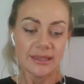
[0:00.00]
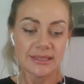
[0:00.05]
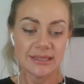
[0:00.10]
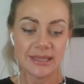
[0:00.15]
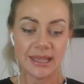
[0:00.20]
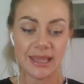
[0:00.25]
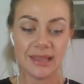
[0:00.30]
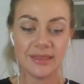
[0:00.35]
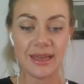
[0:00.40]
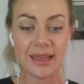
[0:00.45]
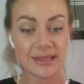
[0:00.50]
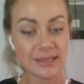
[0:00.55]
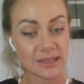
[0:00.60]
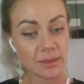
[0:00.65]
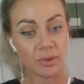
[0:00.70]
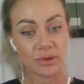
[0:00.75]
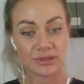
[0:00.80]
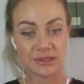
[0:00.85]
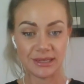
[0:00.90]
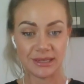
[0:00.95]
See, that
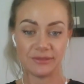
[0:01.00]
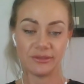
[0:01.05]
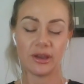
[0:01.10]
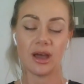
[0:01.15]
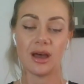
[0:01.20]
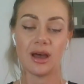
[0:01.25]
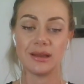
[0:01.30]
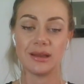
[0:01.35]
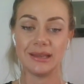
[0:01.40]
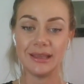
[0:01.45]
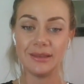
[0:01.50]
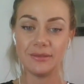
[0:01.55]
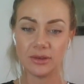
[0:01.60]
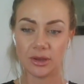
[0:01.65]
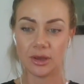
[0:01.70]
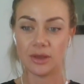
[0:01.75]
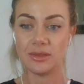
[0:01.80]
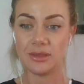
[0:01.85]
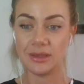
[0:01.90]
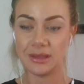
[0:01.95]
is a positive card.
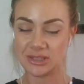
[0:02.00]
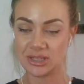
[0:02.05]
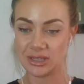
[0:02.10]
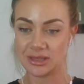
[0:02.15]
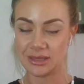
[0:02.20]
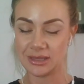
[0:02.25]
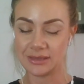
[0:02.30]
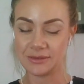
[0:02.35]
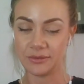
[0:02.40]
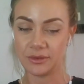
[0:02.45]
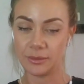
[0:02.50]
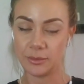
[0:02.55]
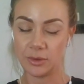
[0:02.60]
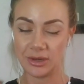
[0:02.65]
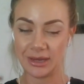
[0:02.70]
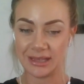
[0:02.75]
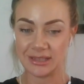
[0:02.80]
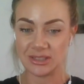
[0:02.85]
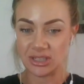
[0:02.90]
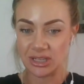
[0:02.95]
Even though this full
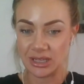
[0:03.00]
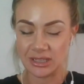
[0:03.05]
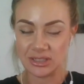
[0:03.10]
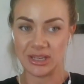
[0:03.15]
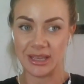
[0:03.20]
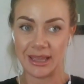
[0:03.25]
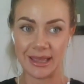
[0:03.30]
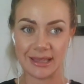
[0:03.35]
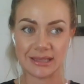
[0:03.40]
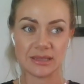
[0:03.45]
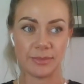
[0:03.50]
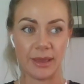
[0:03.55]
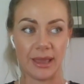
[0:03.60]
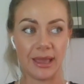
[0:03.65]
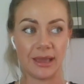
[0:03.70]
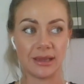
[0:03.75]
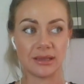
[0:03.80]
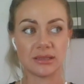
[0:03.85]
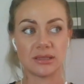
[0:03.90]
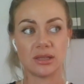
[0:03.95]
moon has challenging
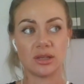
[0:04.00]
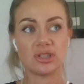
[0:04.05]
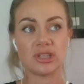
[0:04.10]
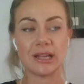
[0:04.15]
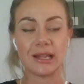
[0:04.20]
aspects